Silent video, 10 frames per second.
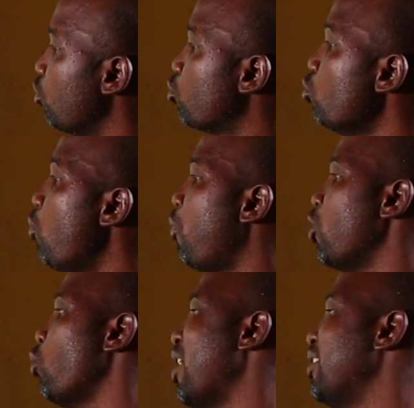to
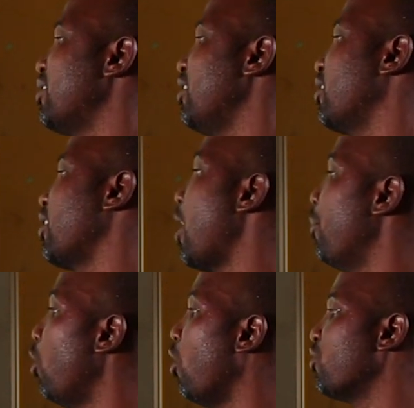2.16
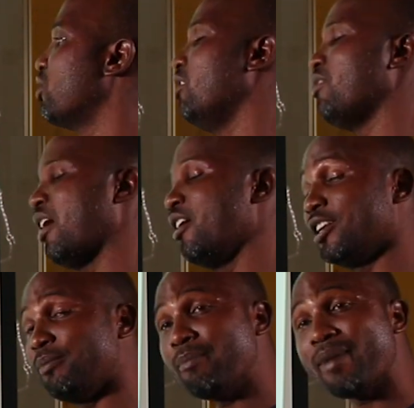grams of silver.
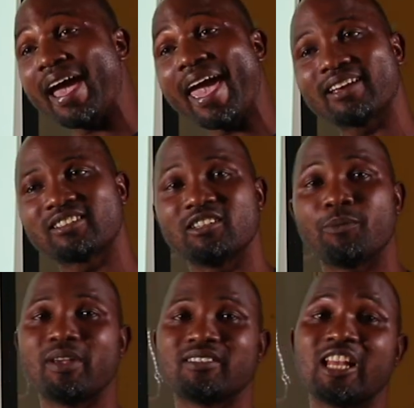Remember, X
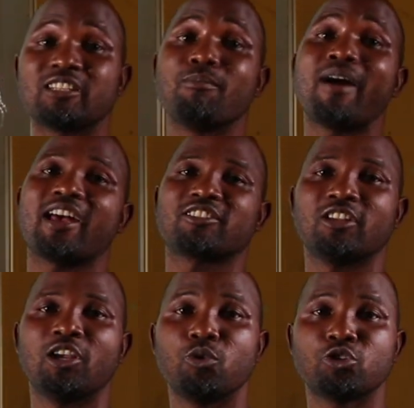represents
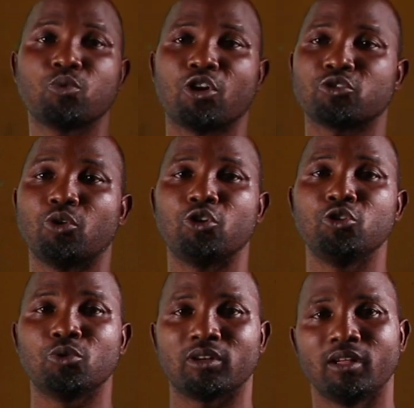mass, which was
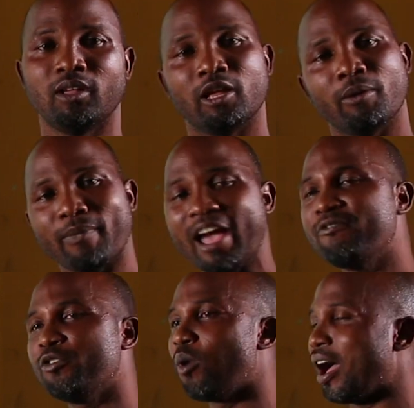unknown.
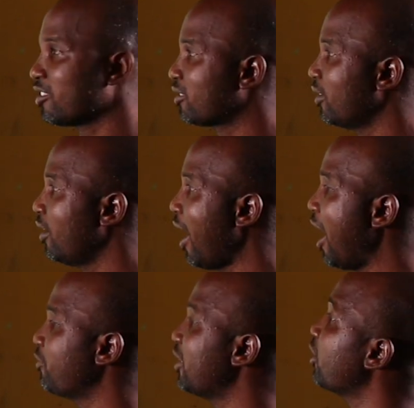My viewers, I have